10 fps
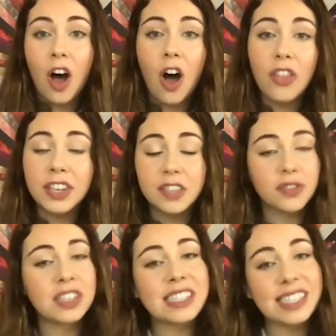all the
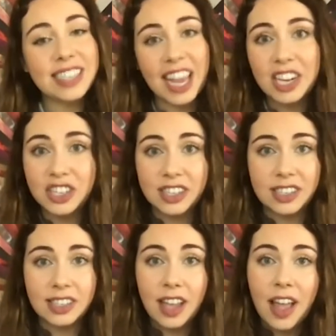different
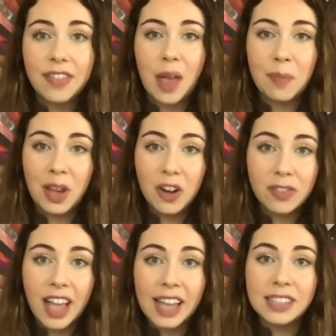stages that
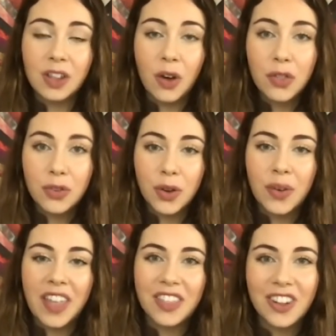butterflies go
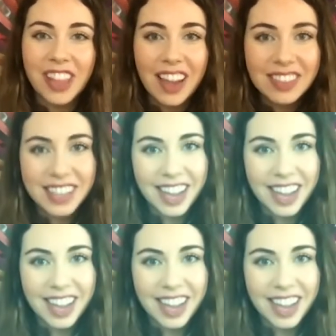through in their life